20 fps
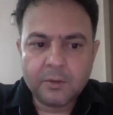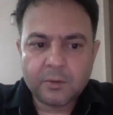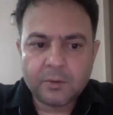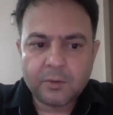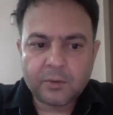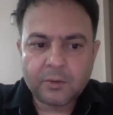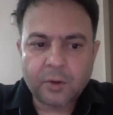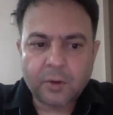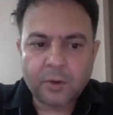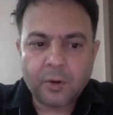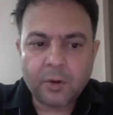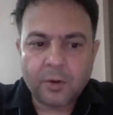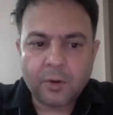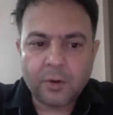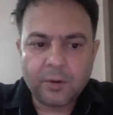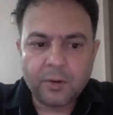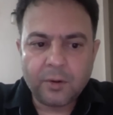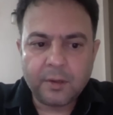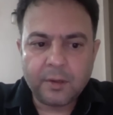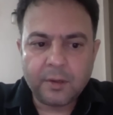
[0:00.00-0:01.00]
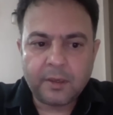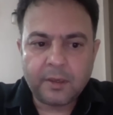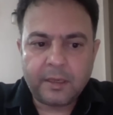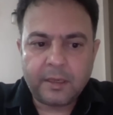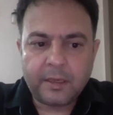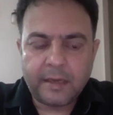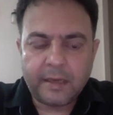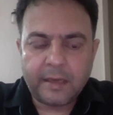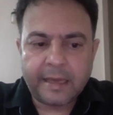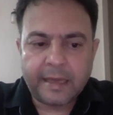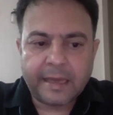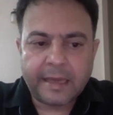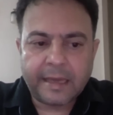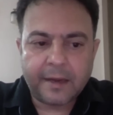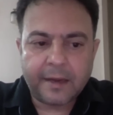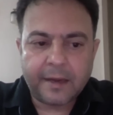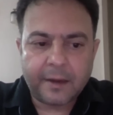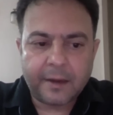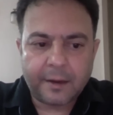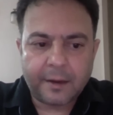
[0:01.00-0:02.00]
So,
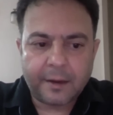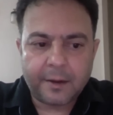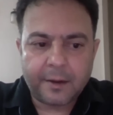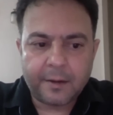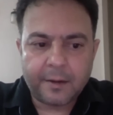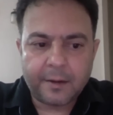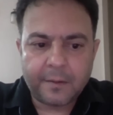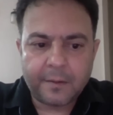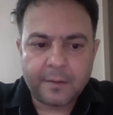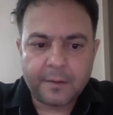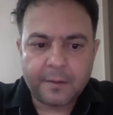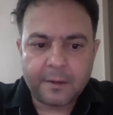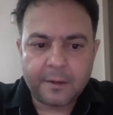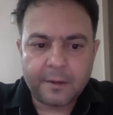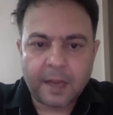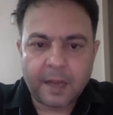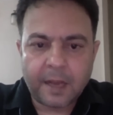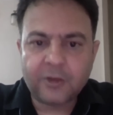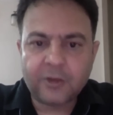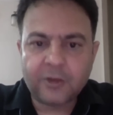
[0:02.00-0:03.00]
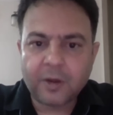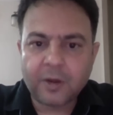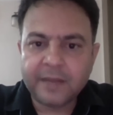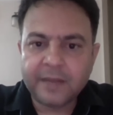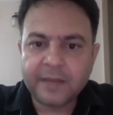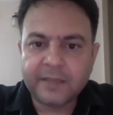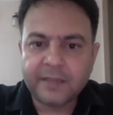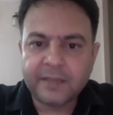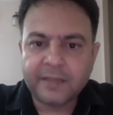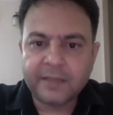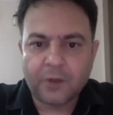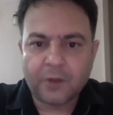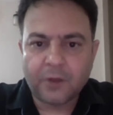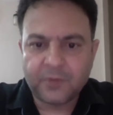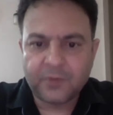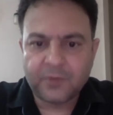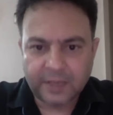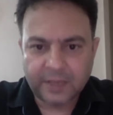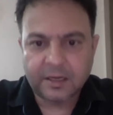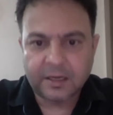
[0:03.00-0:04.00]
taking assurances
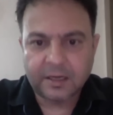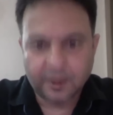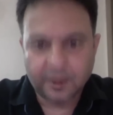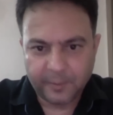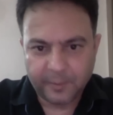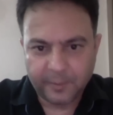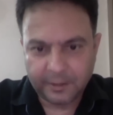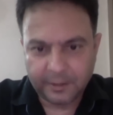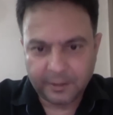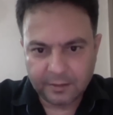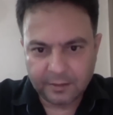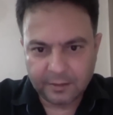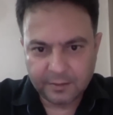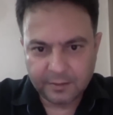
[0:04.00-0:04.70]
of such a government